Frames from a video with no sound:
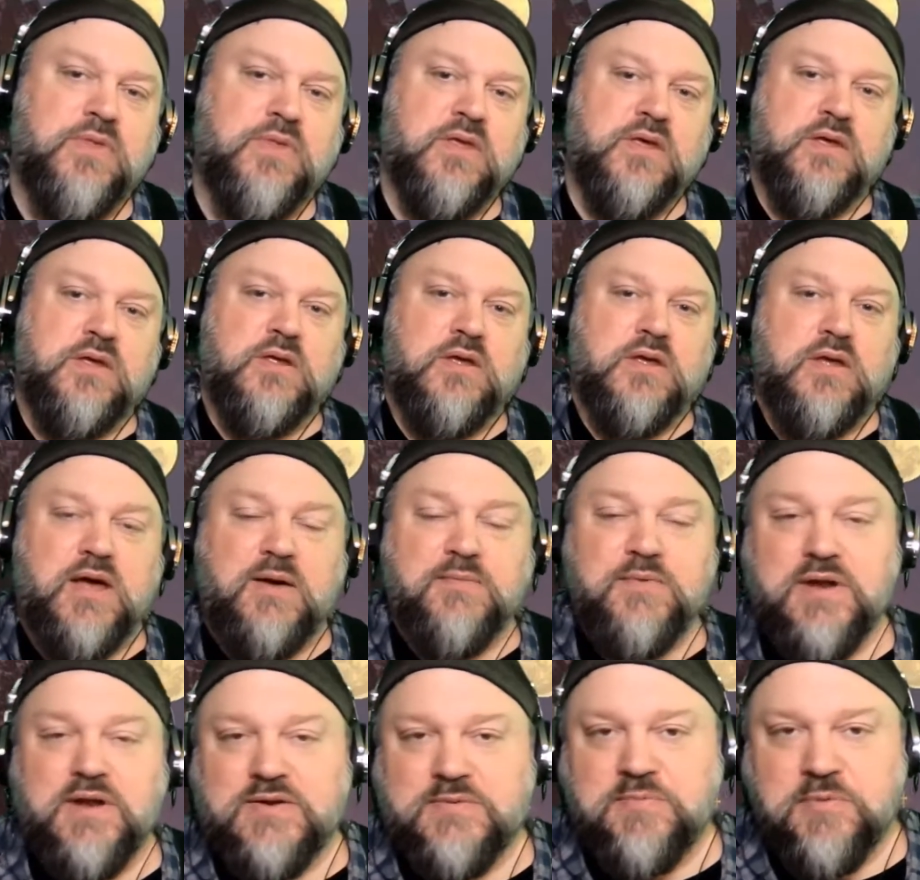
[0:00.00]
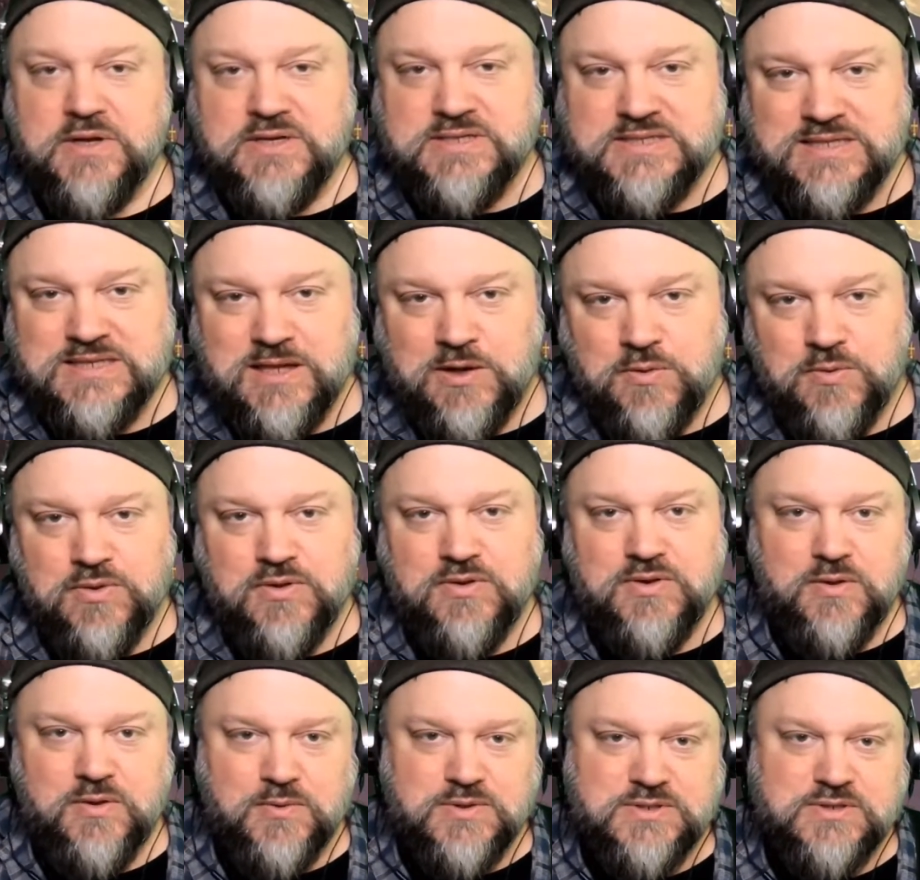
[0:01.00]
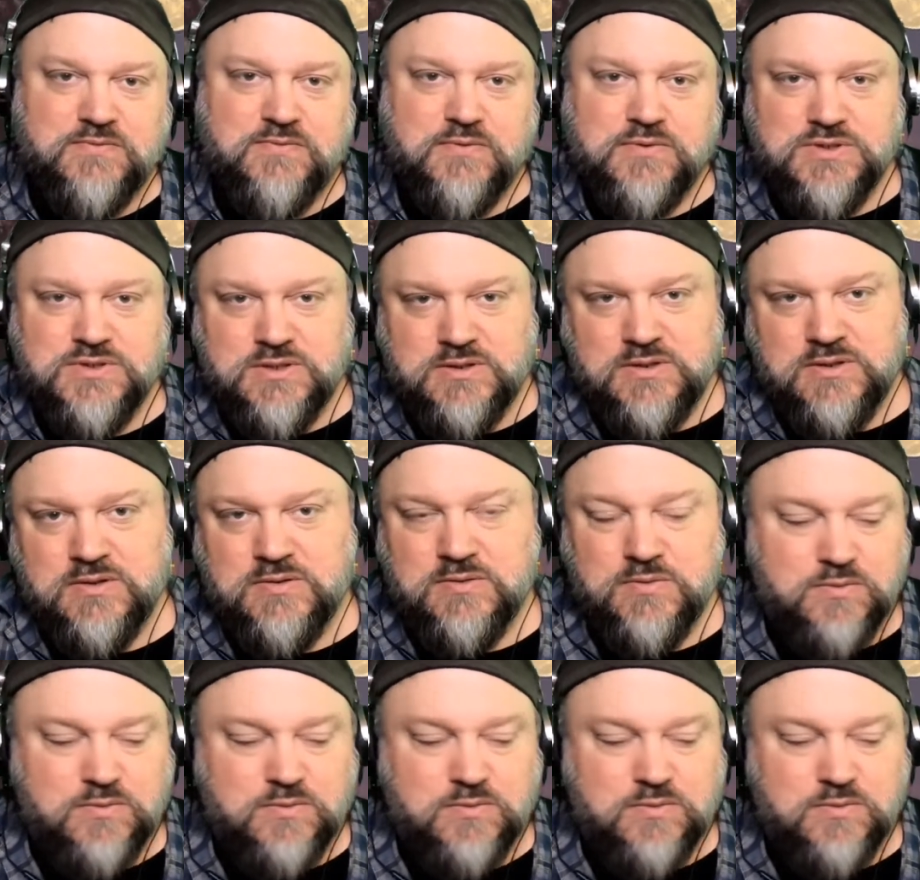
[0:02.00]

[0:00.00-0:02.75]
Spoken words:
I'm going to have to play it slower than the original version